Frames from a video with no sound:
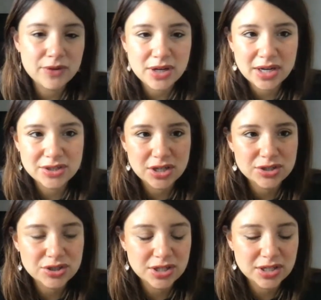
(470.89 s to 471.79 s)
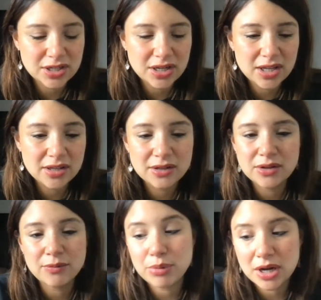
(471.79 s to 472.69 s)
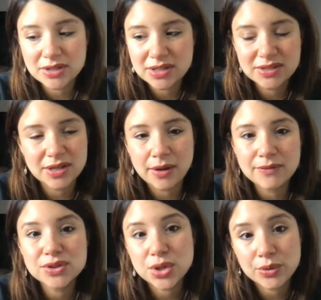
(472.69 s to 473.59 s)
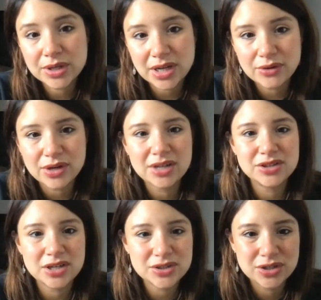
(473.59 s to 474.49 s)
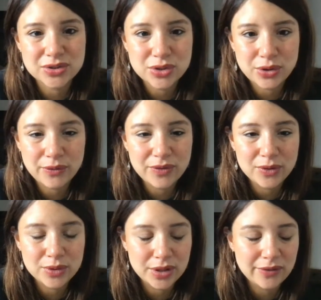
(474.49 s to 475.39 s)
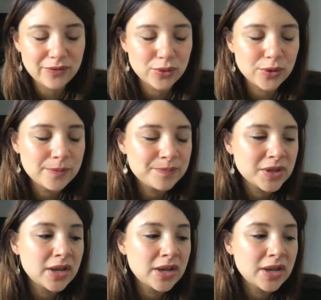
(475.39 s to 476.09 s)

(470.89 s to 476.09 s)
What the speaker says: for digestion in the process of slowing down digestion. So you feel really full.